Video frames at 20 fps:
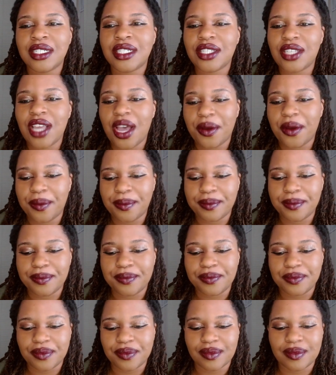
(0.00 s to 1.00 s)
So,
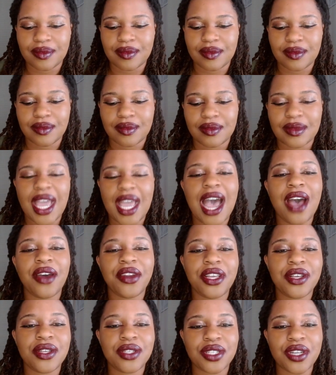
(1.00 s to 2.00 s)
how
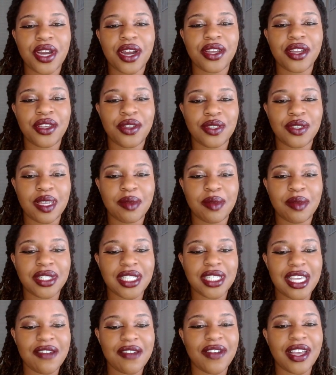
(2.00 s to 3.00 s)
do you start using
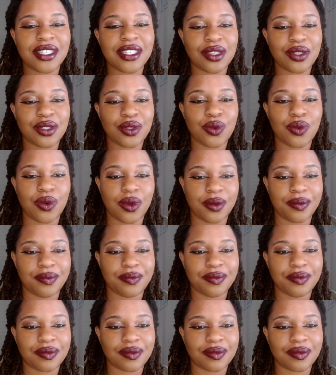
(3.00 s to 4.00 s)
belief as a tool?
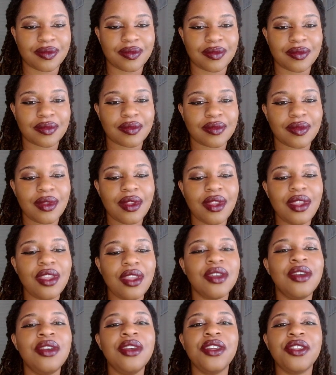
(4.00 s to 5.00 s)

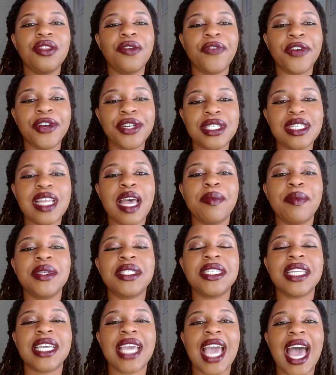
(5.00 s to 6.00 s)
The first step
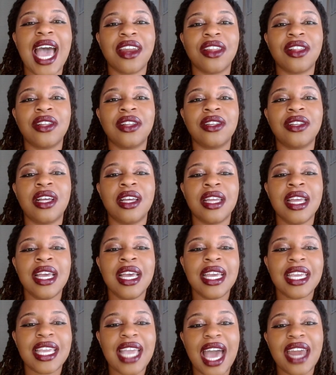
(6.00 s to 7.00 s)
is to catalog
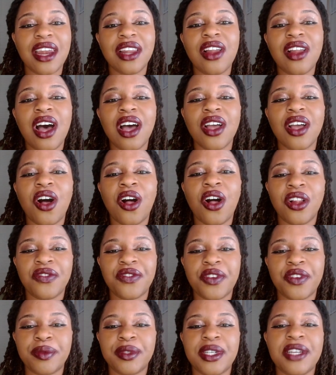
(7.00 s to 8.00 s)
all
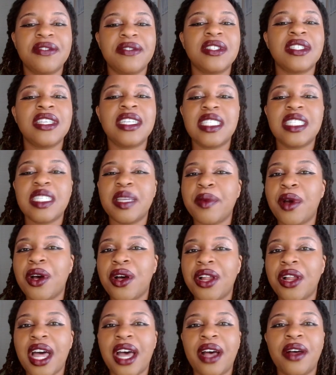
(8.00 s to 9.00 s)
of your beliefs. List them
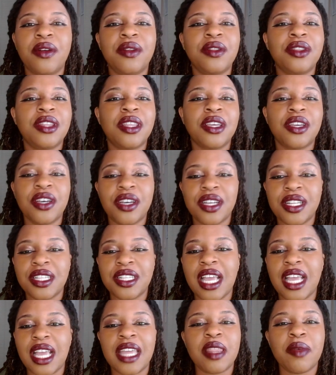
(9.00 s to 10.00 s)
all out, the
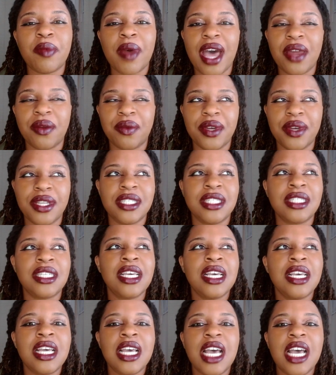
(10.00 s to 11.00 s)
good and the bad ones,
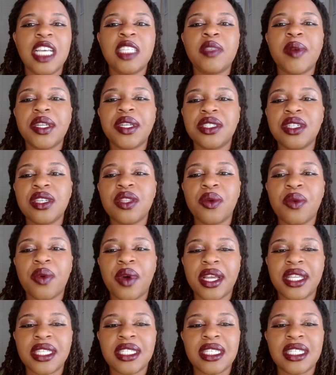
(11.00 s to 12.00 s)
especially the
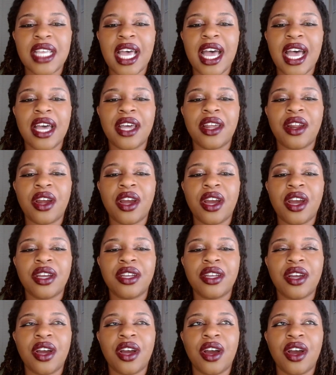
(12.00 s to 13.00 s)
ones that
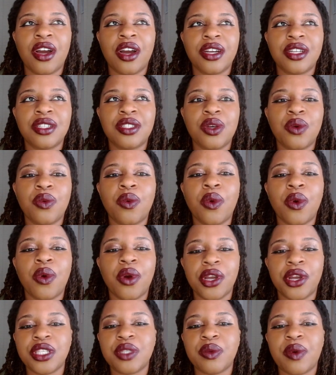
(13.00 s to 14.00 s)
are
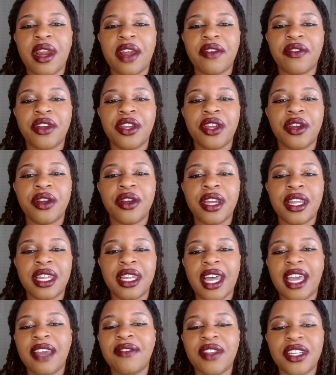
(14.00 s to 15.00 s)
towards whatever you're in
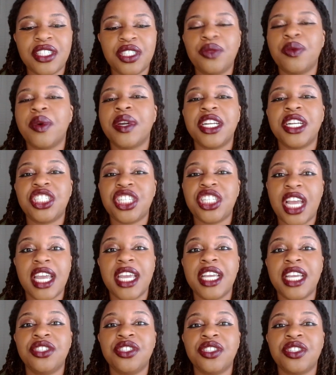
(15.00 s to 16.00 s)
life that you want to
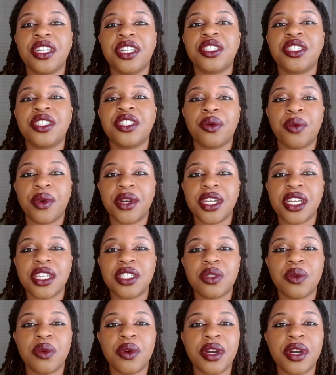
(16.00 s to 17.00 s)
change, that you're
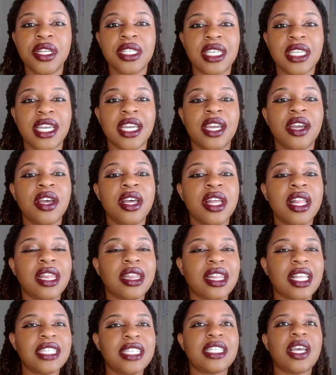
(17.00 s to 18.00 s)
working towards. Like,
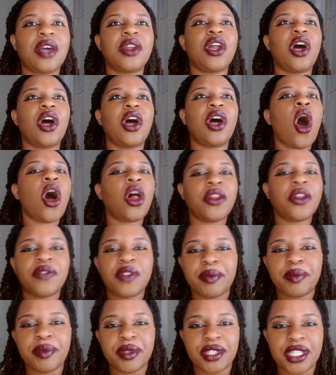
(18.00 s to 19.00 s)
list out all of
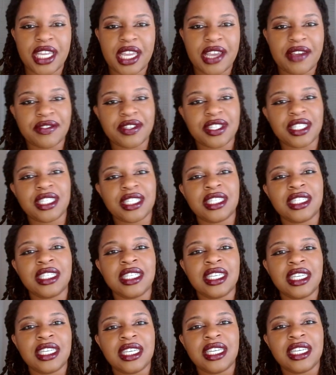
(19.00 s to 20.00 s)
the beliefs
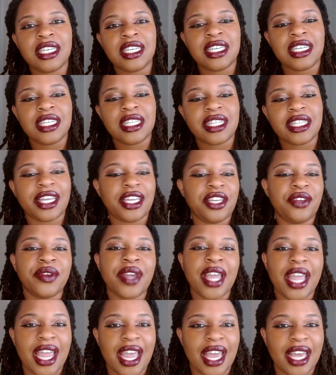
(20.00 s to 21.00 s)
that you
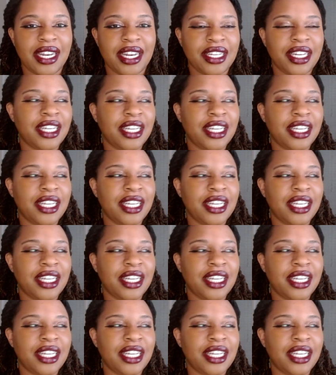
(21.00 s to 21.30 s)
can.